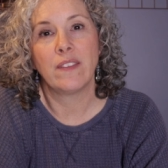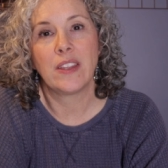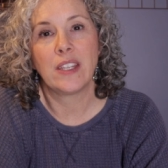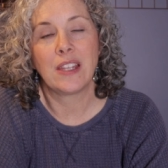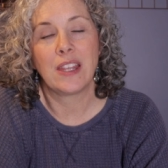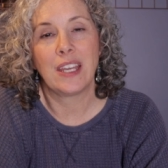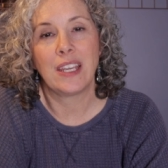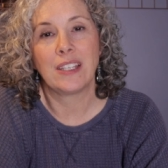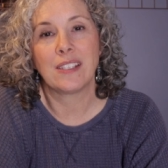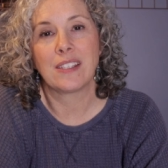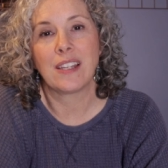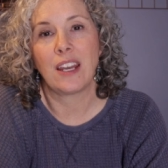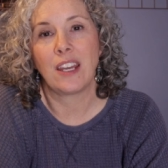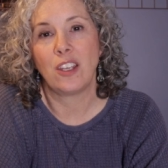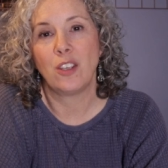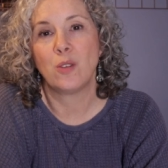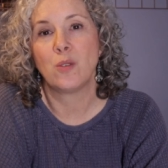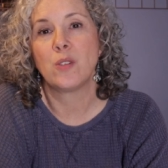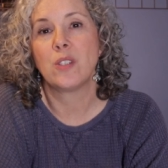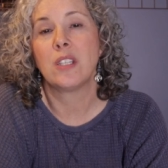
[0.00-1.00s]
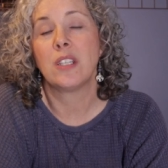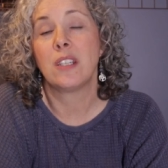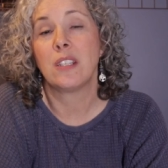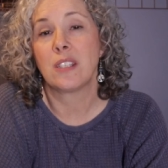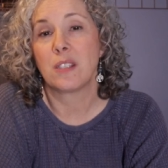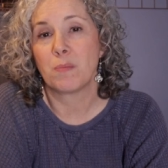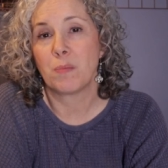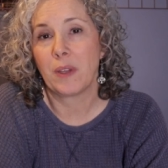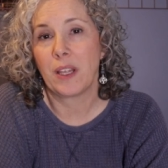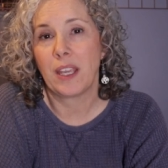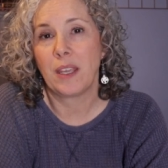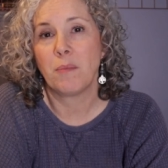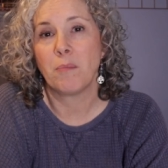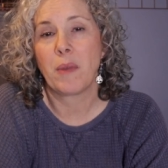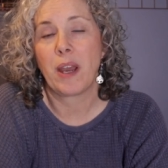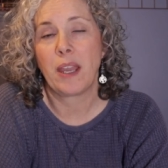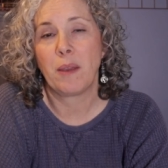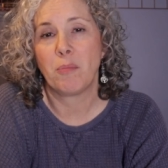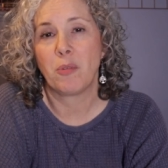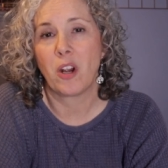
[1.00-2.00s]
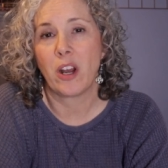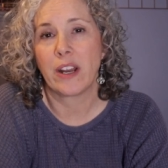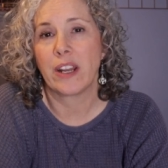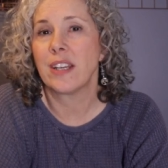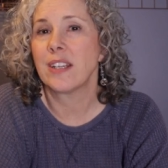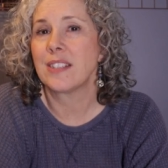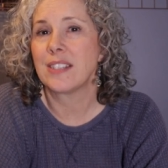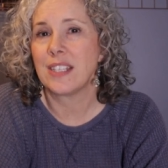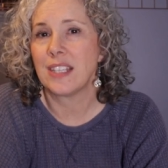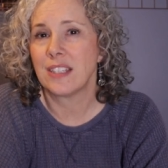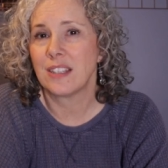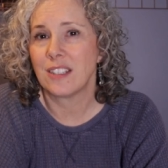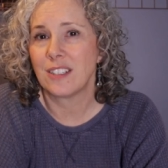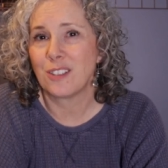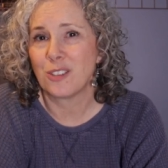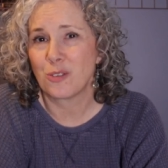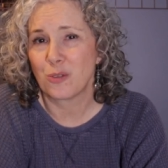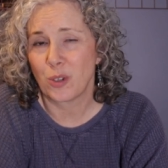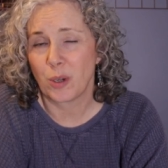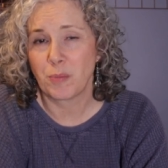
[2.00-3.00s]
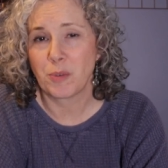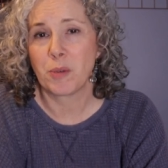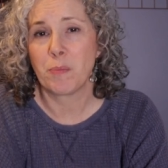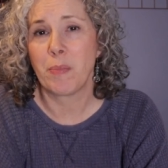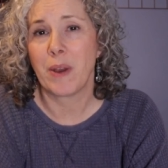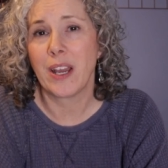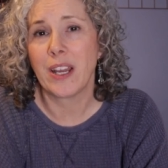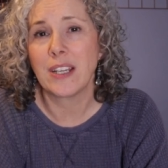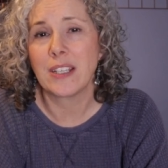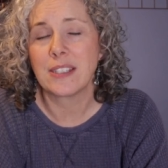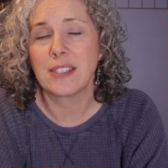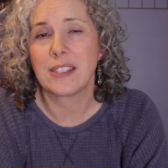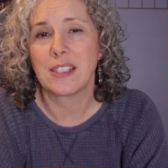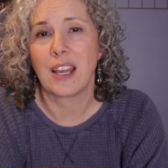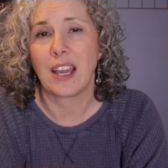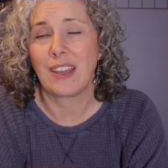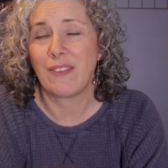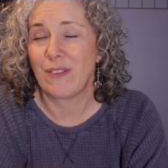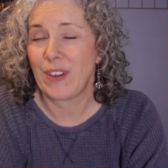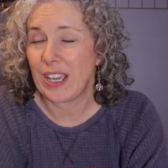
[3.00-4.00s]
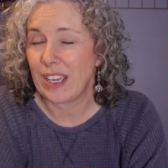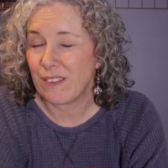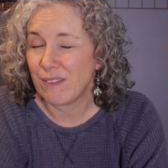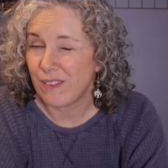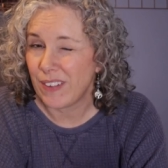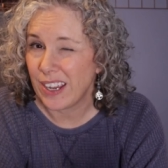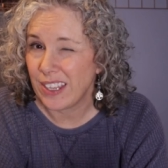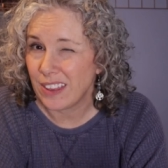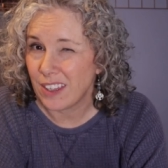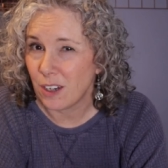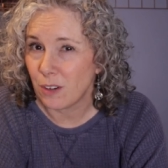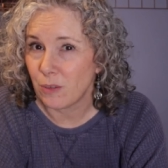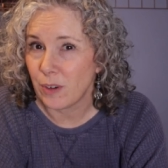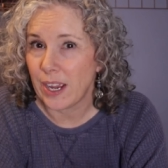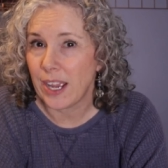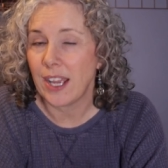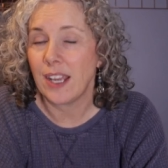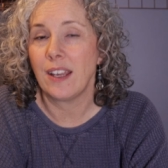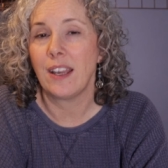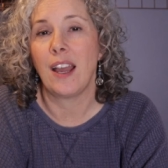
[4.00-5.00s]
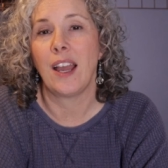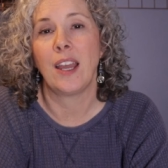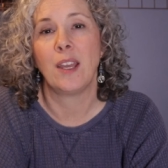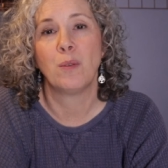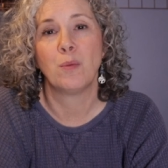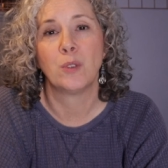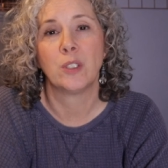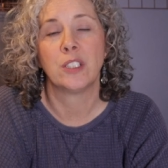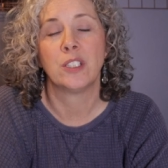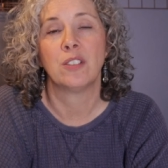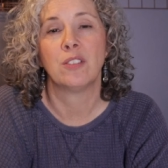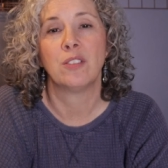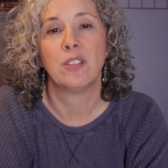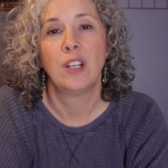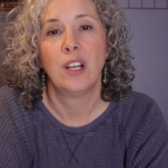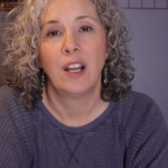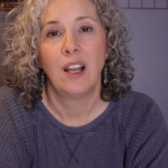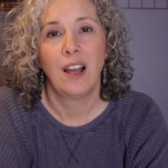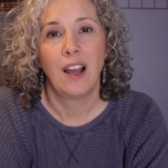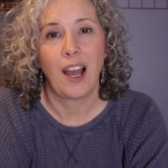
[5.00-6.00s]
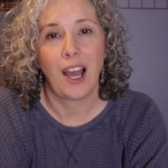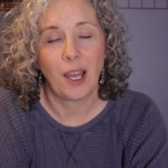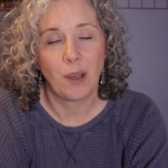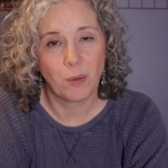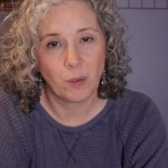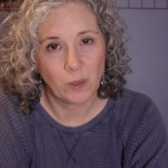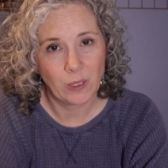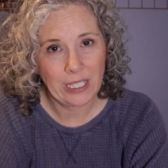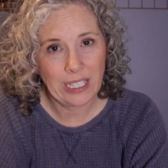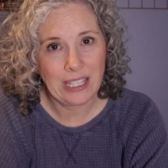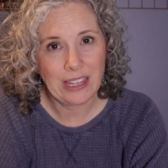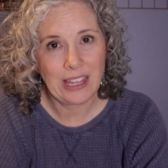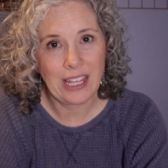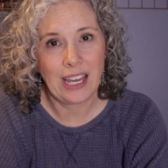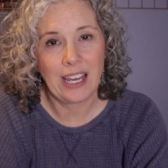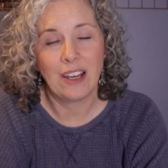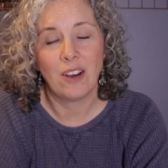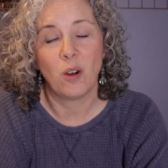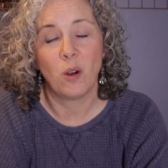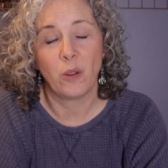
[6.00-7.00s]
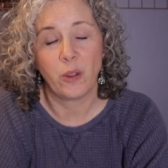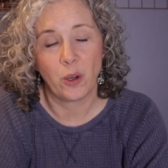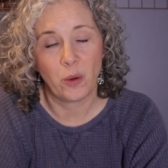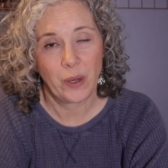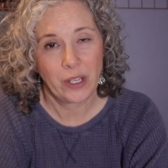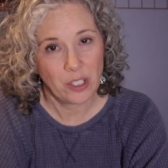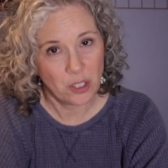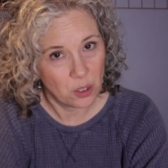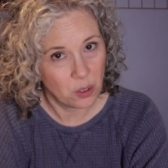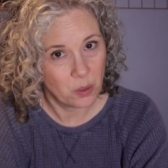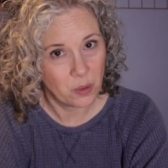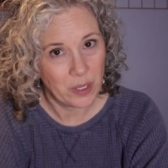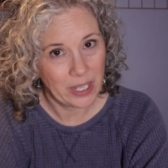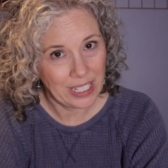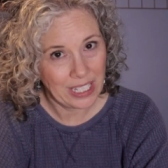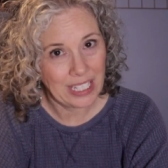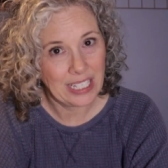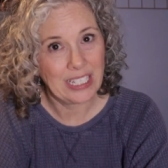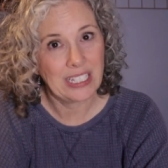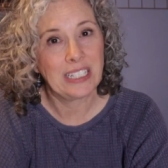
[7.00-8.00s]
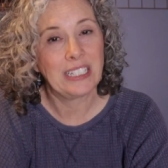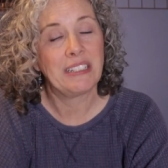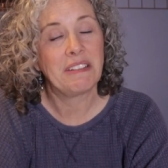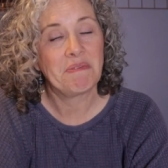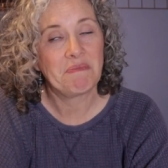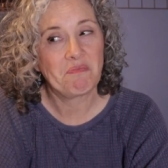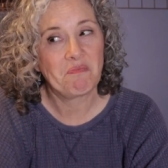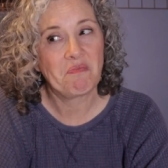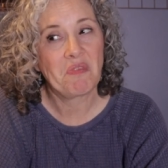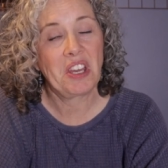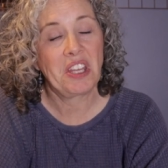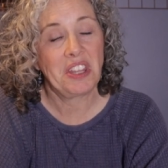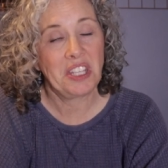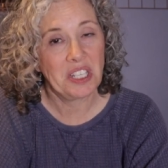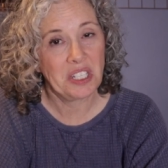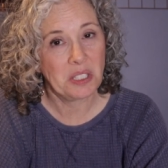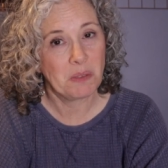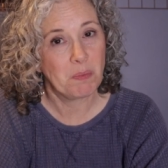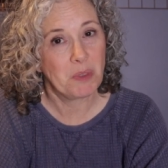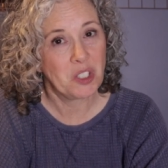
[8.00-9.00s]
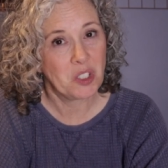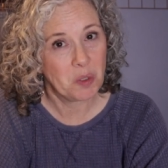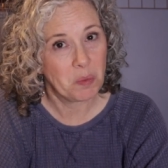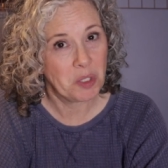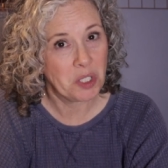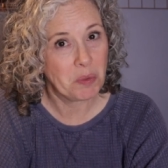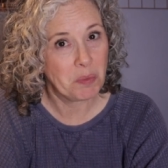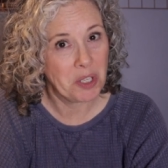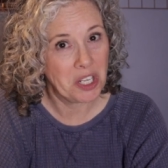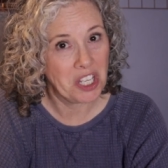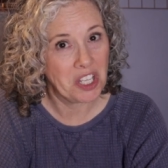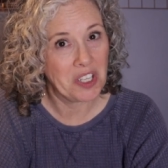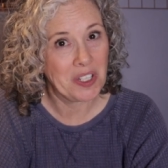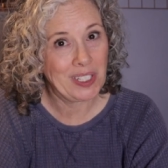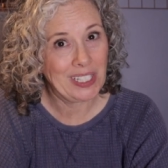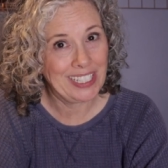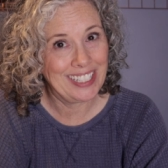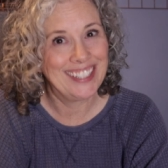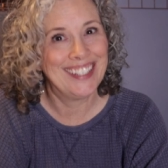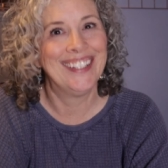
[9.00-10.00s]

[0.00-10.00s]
of the things that I use to display my products in the description box. If I can find that rack, I will I will link that, although I do again I think I spent too much money on it.